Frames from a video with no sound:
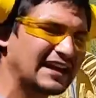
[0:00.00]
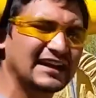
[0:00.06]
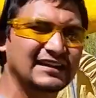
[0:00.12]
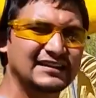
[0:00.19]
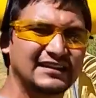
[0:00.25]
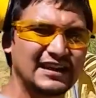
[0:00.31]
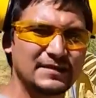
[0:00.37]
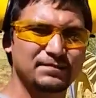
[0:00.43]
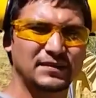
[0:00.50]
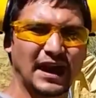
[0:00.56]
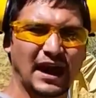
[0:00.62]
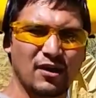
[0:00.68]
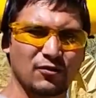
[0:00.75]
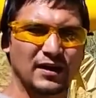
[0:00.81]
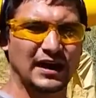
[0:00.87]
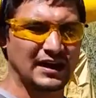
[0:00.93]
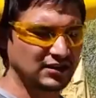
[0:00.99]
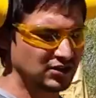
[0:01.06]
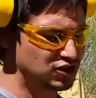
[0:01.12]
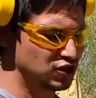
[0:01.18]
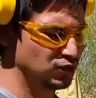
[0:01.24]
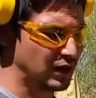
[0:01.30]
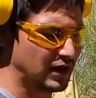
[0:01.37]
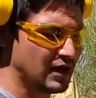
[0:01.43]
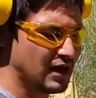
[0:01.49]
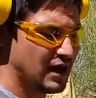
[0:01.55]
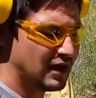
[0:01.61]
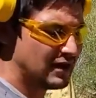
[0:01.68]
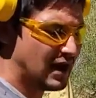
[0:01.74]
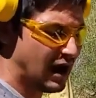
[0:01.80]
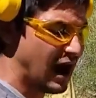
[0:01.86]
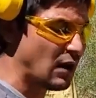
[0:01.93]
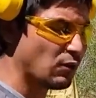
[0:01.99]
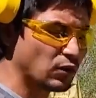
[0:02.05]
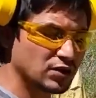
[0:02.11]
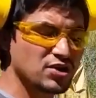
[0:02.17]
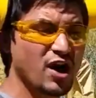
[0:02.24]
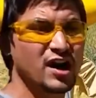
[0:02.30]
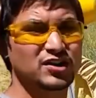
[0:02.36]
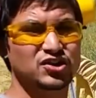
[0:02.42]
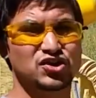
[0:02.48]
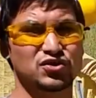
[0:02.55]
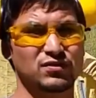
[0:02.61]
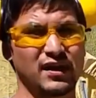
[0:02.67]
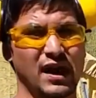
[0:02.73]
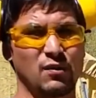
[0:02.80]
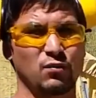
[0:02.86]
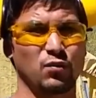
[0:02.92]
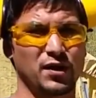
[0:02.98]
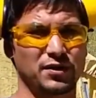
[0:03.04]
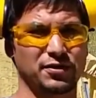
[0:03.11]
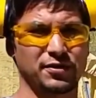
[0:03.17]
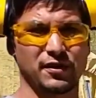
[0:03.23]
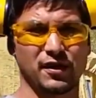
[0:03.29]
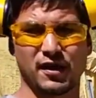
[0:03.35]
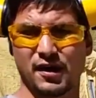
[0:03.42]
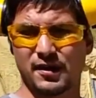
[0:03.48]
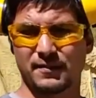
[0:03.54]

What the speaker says: dig deep down into it. Now, I would not do that with